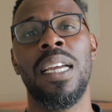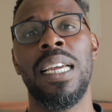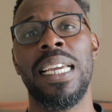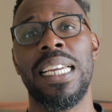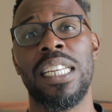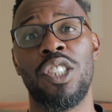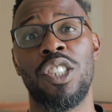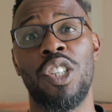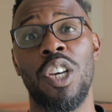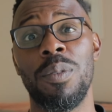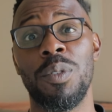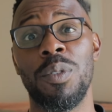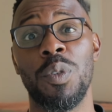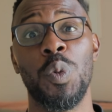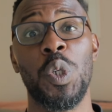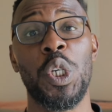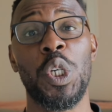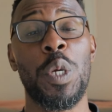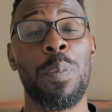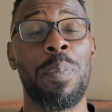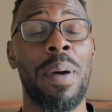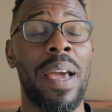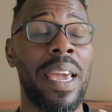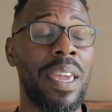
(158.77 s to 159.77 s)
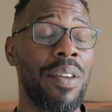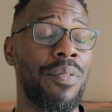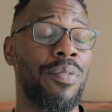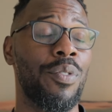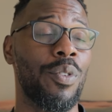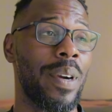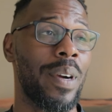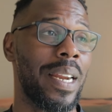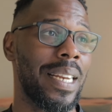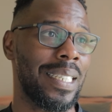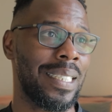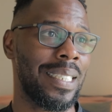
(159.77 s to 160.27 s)
In terms of what you pay
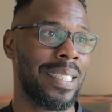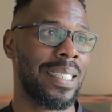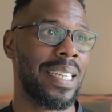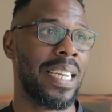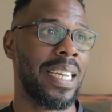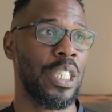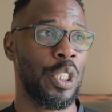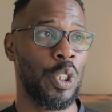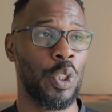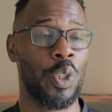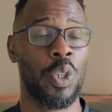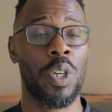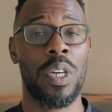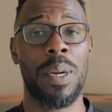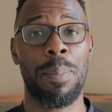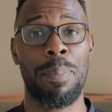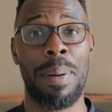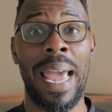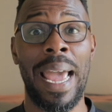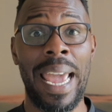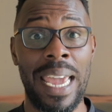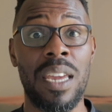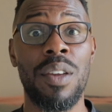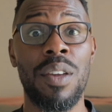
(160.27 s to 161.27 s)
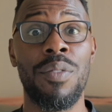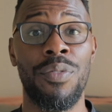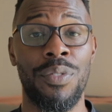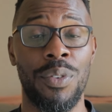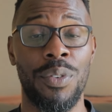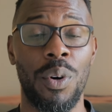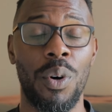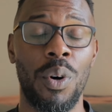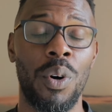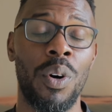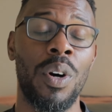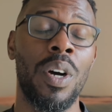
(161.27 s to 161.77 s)
for at the stage, you're going to pay
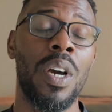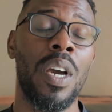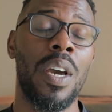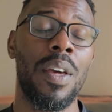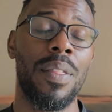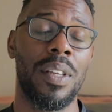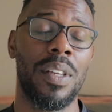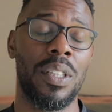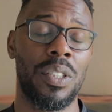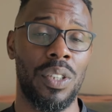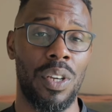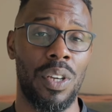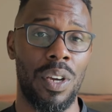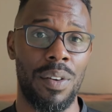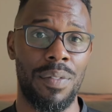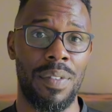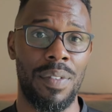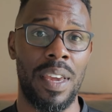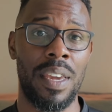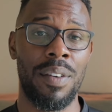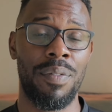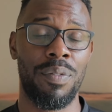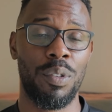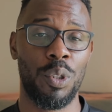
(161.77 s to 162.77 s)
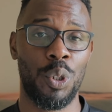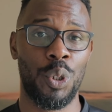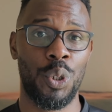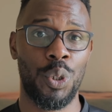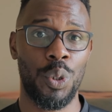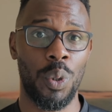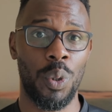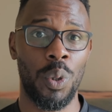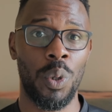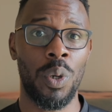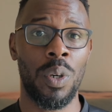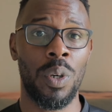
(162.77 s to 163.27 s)
for the survey for
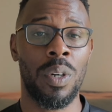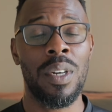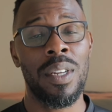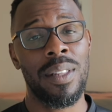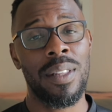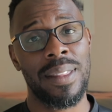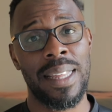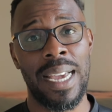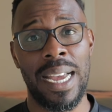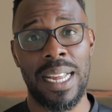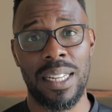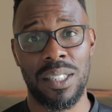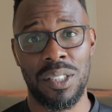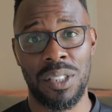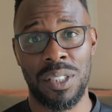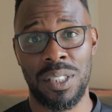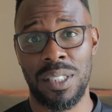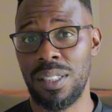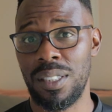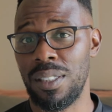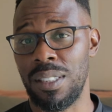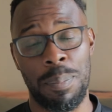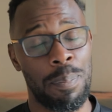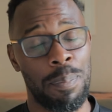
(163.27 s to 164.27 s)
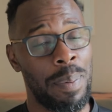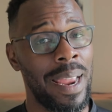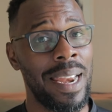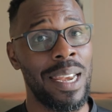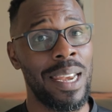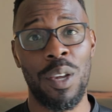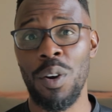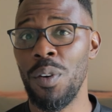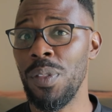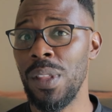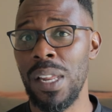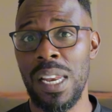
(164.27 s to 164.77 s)
sure. That's
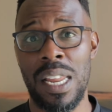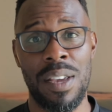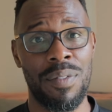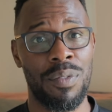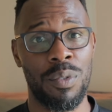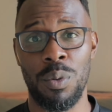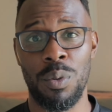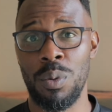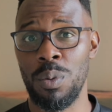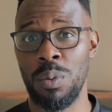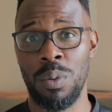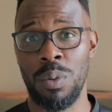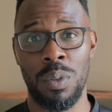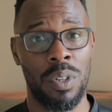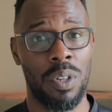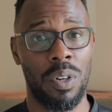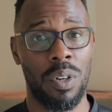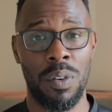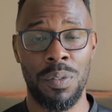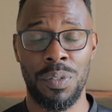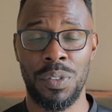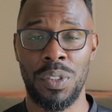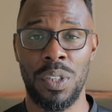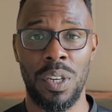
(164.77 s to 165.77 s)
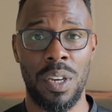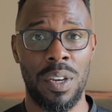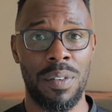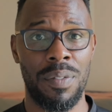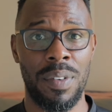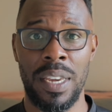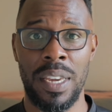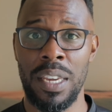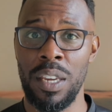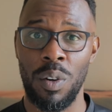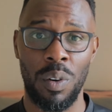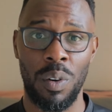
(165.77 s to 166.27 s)
depending on the level of
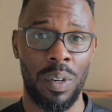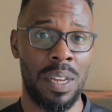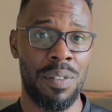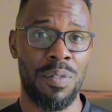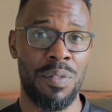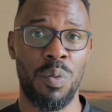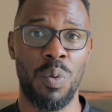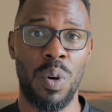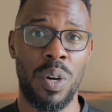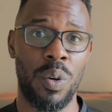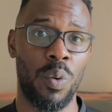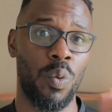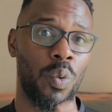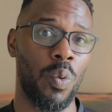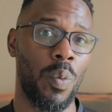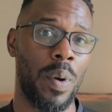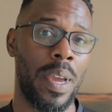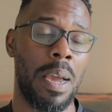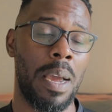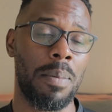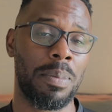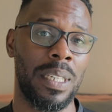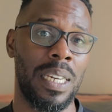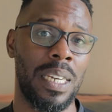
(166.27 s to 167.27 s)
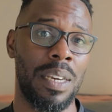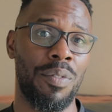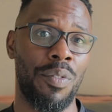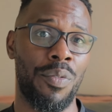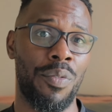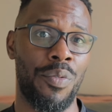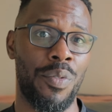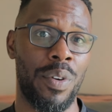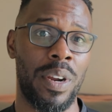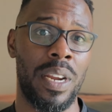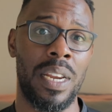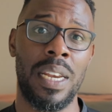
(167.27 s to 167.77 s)
survey. You got level 1 all the way up to level
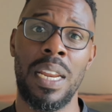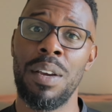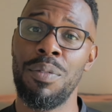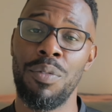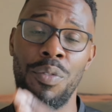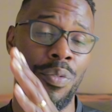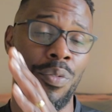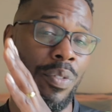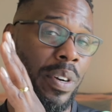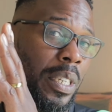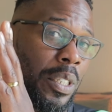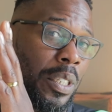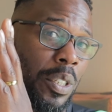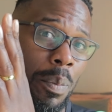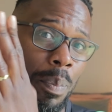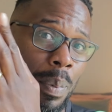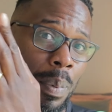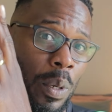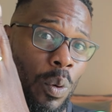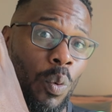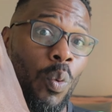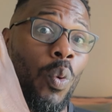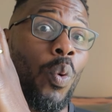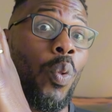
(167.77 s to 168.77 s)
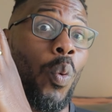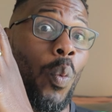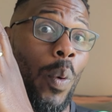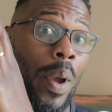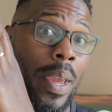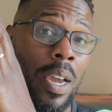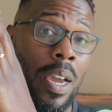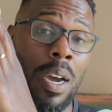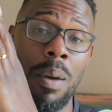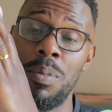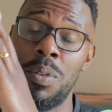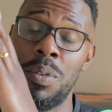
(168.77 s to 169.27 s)
3. Level 3s could be all the
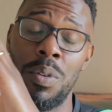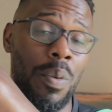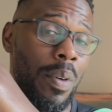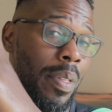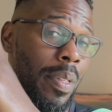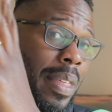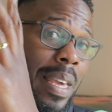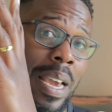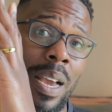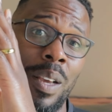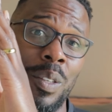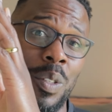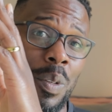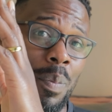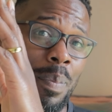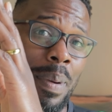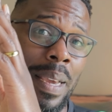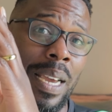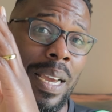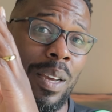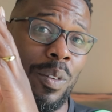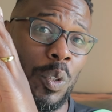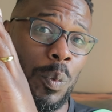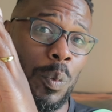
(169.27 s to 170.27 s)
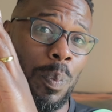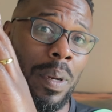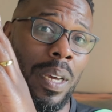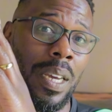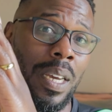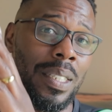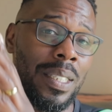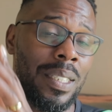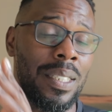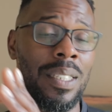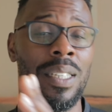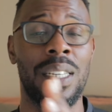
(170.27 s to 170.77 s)
way up to £1,000
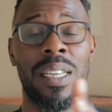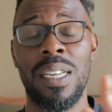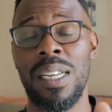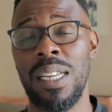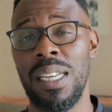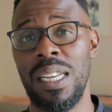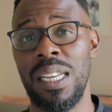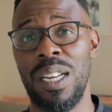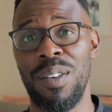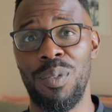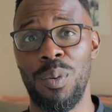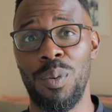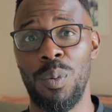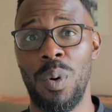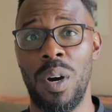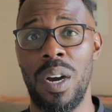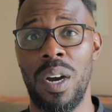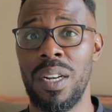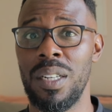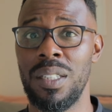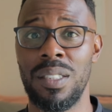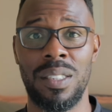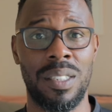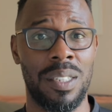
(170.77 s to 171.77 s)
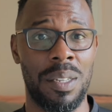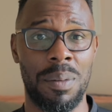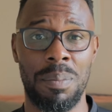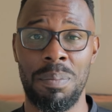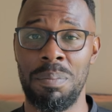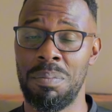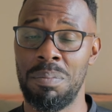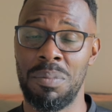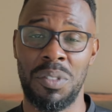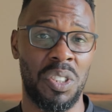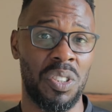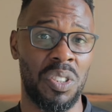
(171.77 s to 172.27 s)
plus. Level 1s
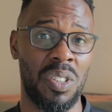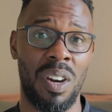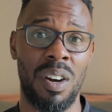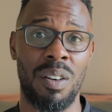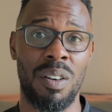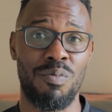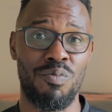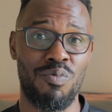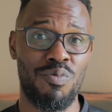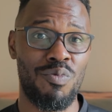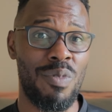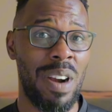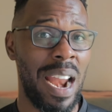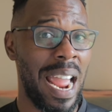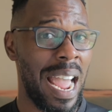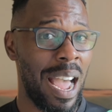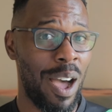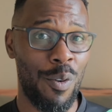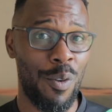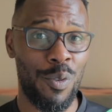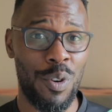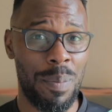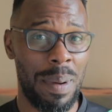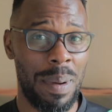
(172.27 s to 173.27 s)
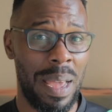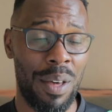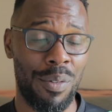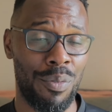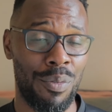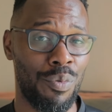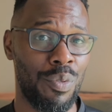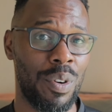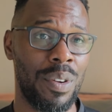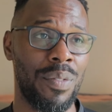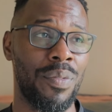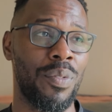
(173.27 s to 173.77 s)
can start round about
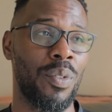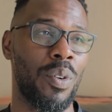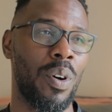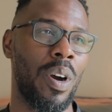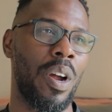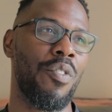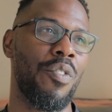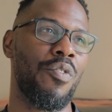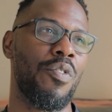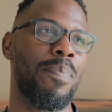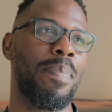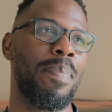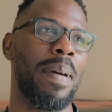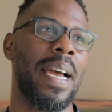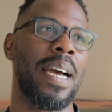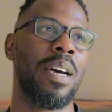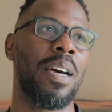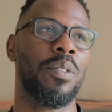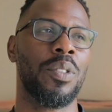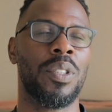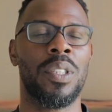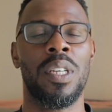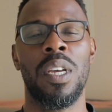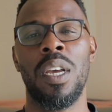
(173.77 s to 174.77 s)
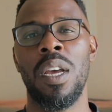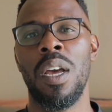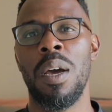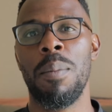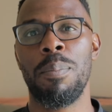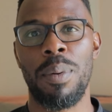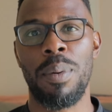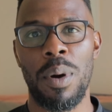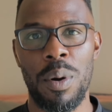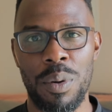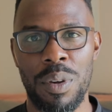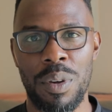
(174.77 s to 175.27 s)
£300-400.
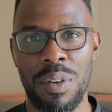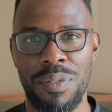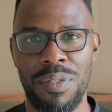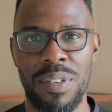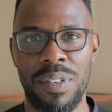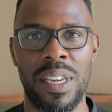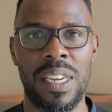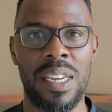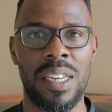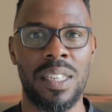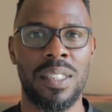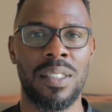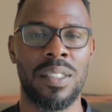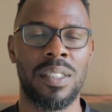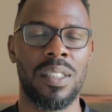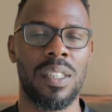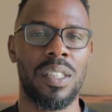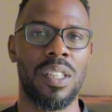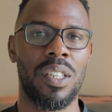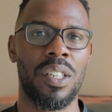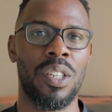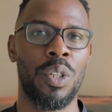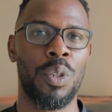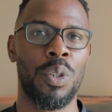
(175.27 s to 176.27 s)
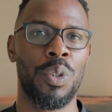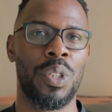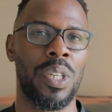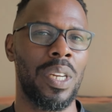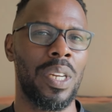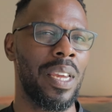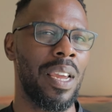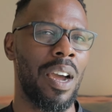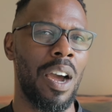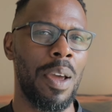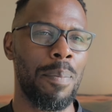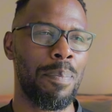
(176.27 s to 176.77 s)
Broker fees,
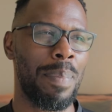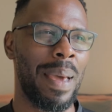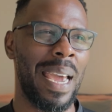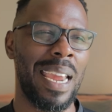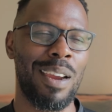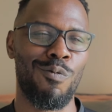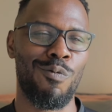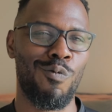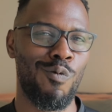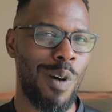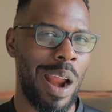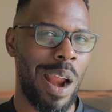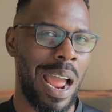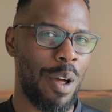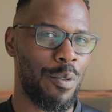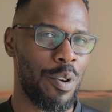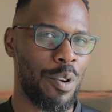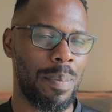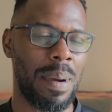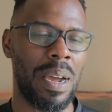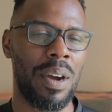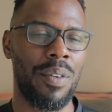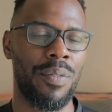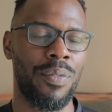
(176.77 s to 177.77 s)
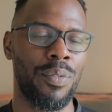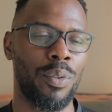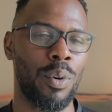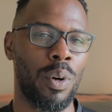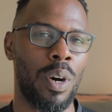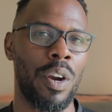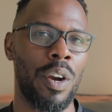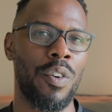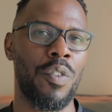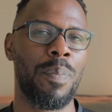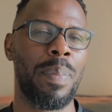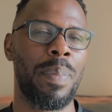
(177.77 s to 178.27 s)
usually I pay round about
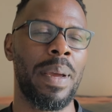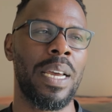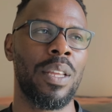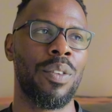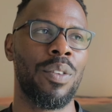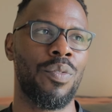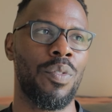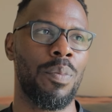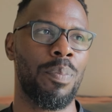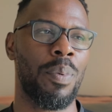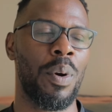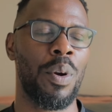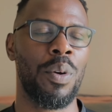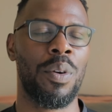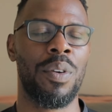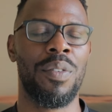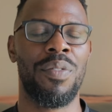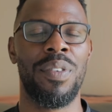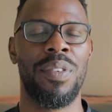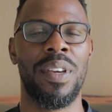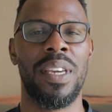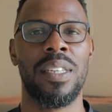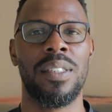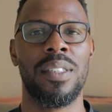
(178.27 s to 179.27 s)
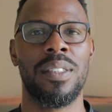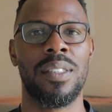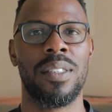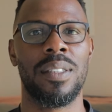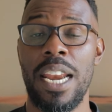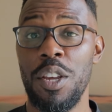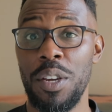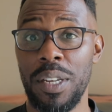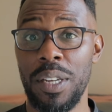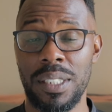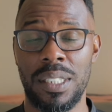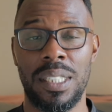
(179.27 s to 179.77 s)
£400 for broker fees.
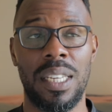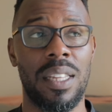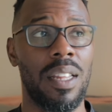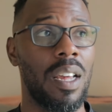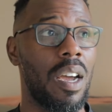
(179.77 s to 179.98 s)
And you can see